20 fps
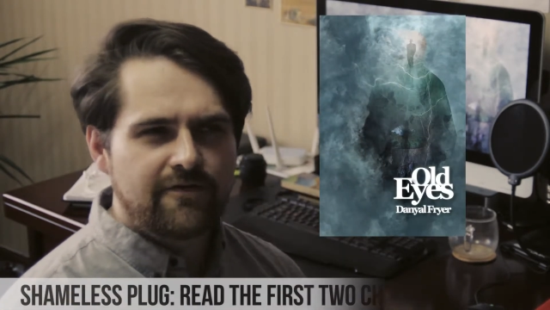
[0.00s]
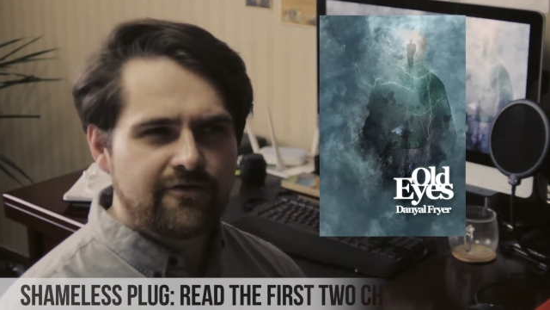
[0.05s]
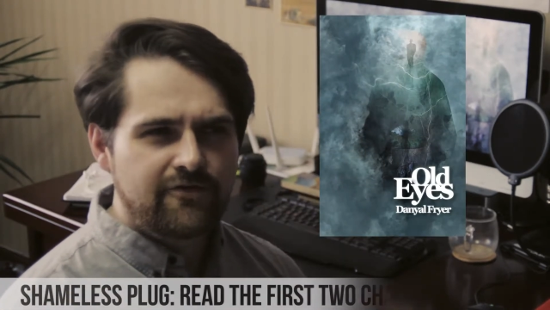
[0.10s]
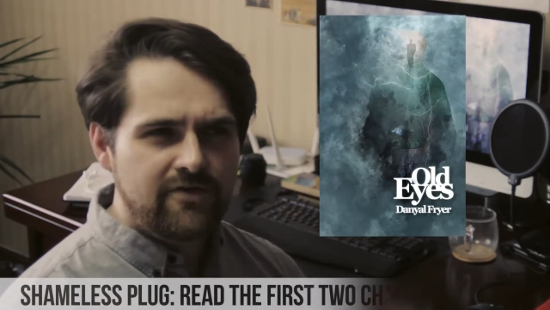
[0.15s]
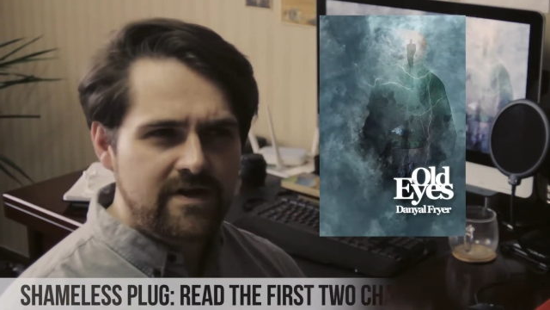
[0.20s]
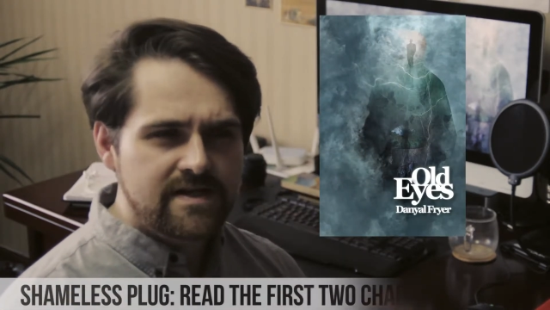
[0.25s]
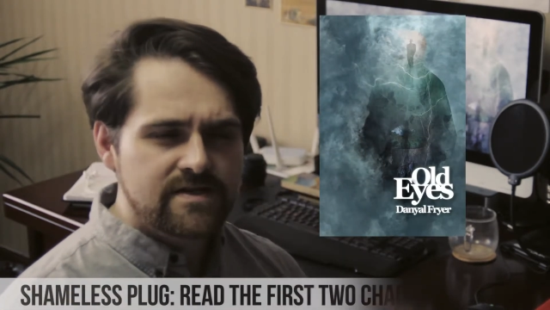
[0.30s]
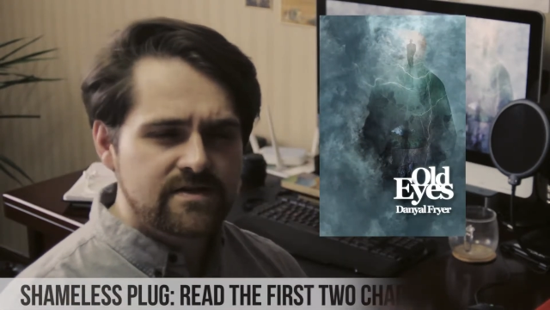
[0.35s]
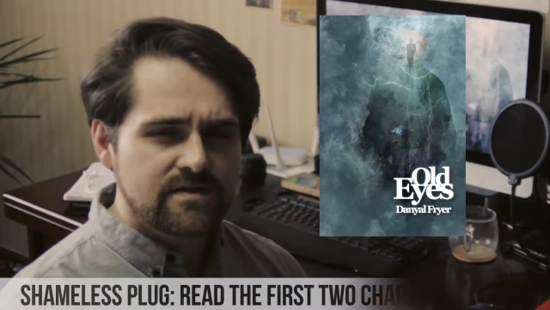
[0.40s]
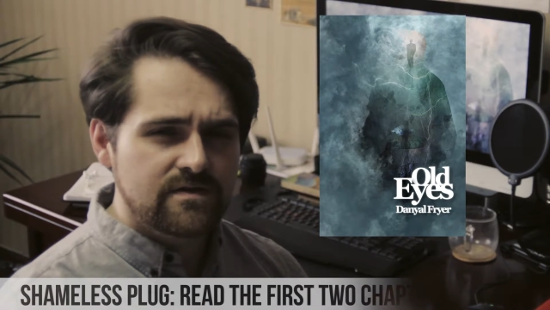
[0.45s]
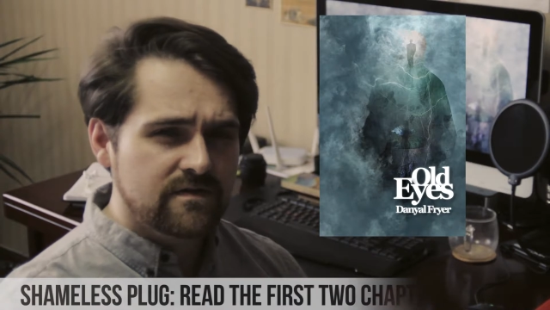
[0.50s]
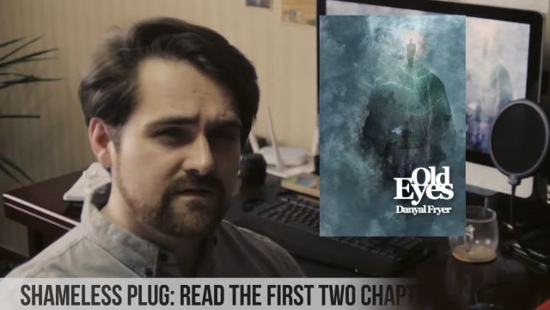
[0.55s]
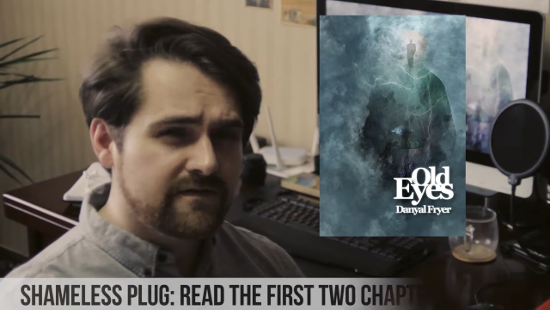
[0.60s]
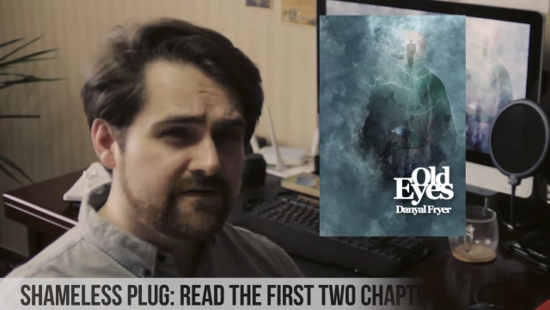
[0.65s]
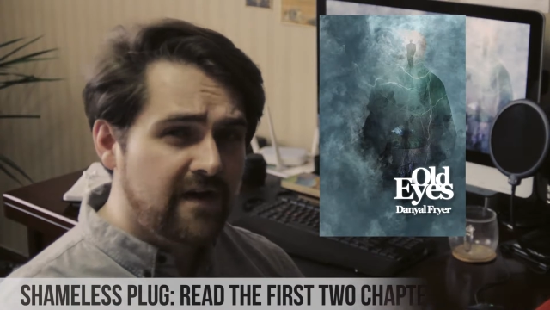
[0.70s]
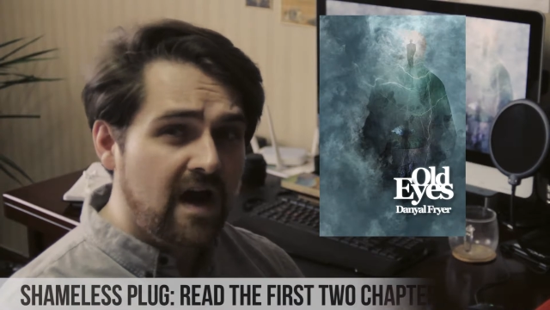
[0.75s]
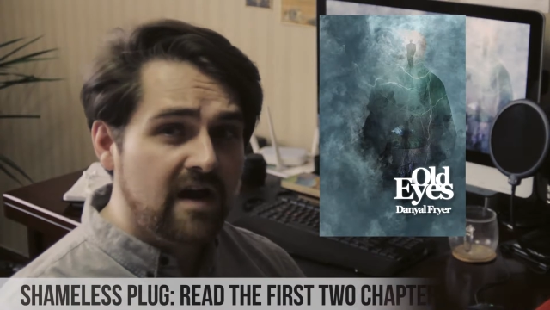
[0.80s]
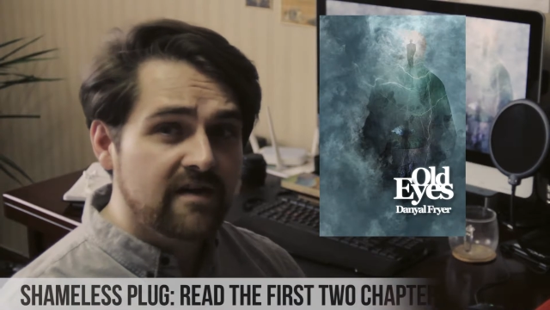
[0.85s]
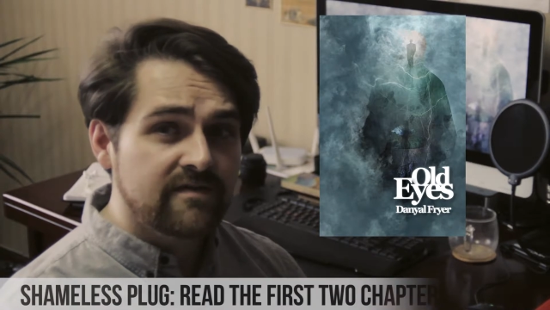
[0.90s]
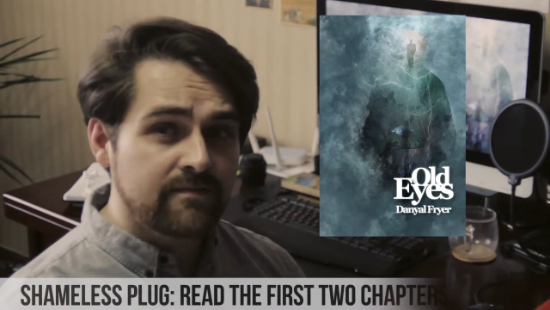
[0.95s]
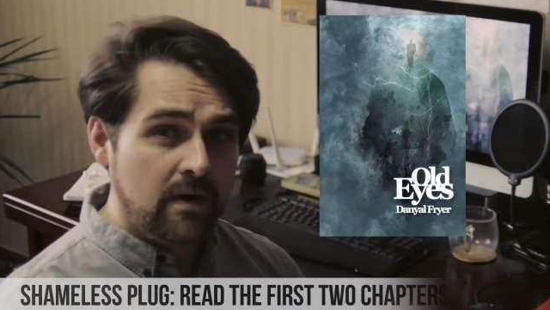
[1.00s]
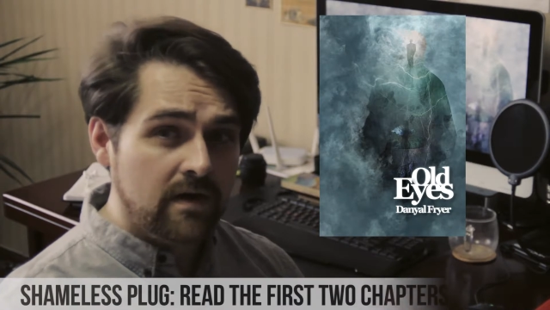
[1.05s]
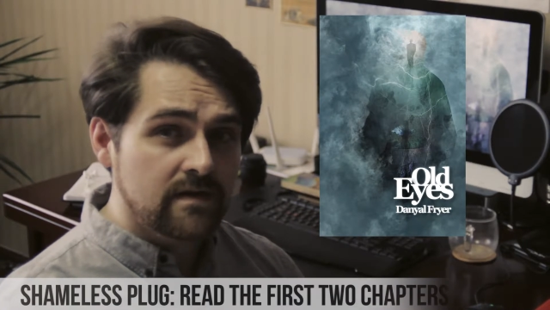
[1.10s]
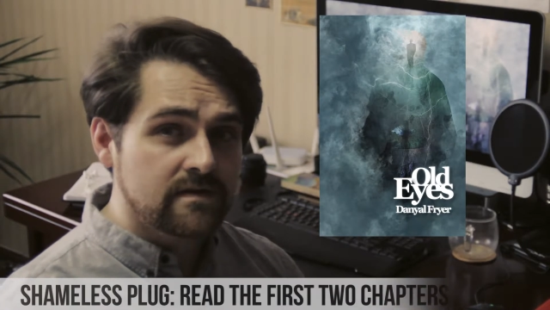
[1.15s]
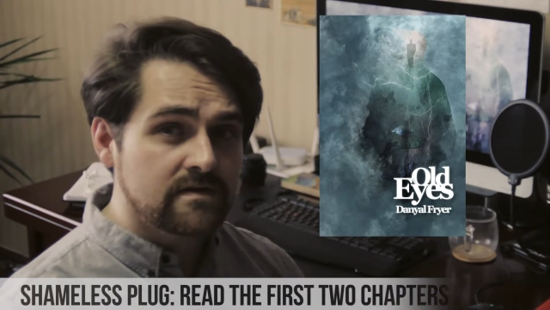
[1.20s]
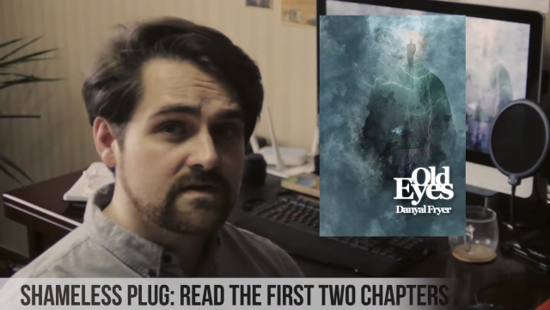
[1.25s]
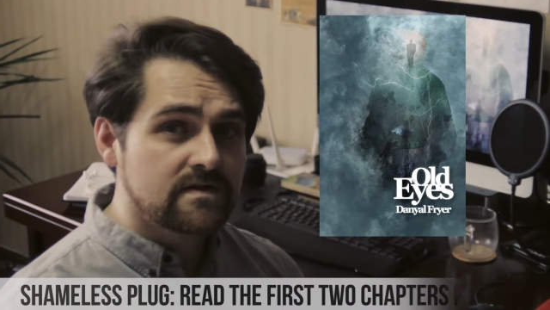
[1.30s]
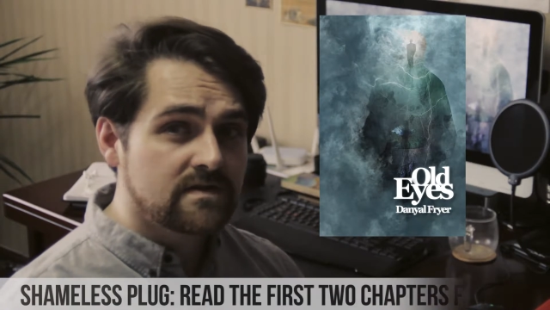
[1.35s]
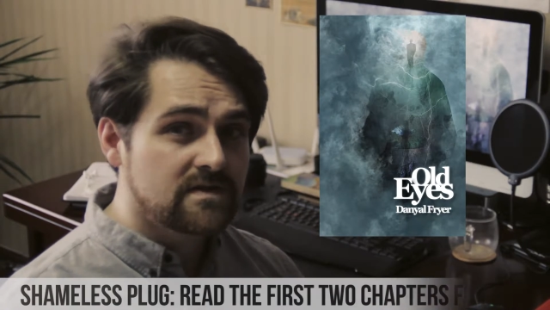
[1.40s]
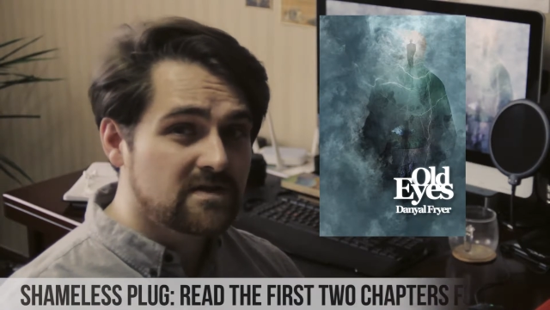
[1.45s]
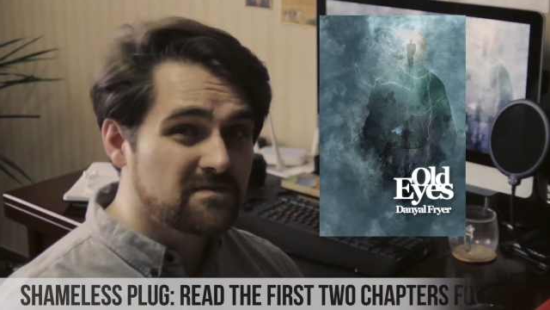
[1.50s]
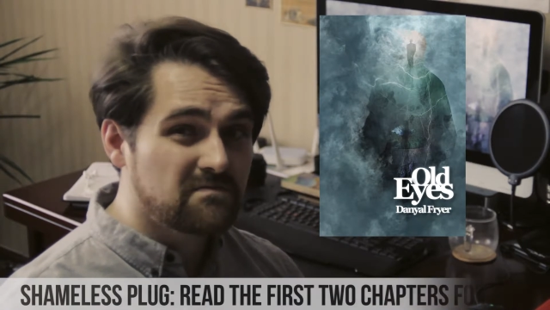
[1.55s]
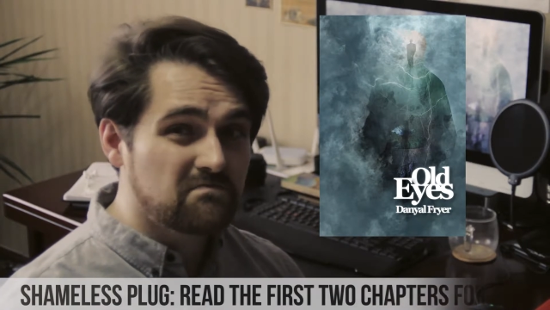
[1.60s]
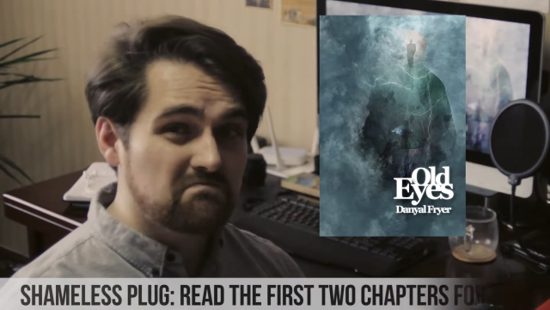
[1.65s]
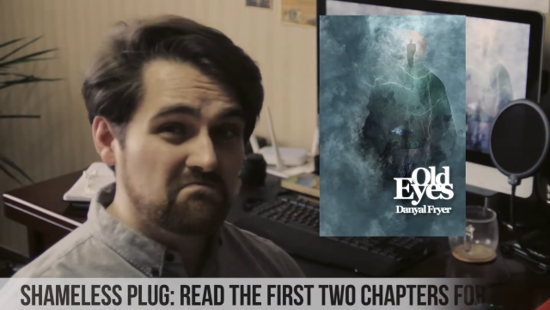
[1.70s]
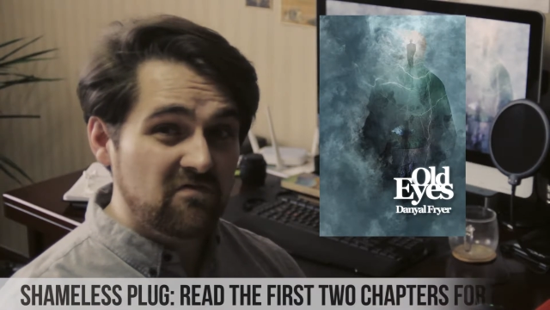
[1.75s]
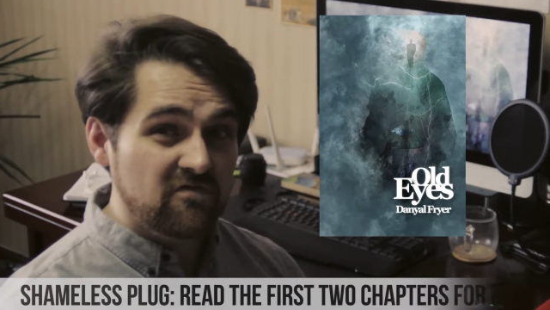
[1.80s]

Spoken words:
3 to 5 months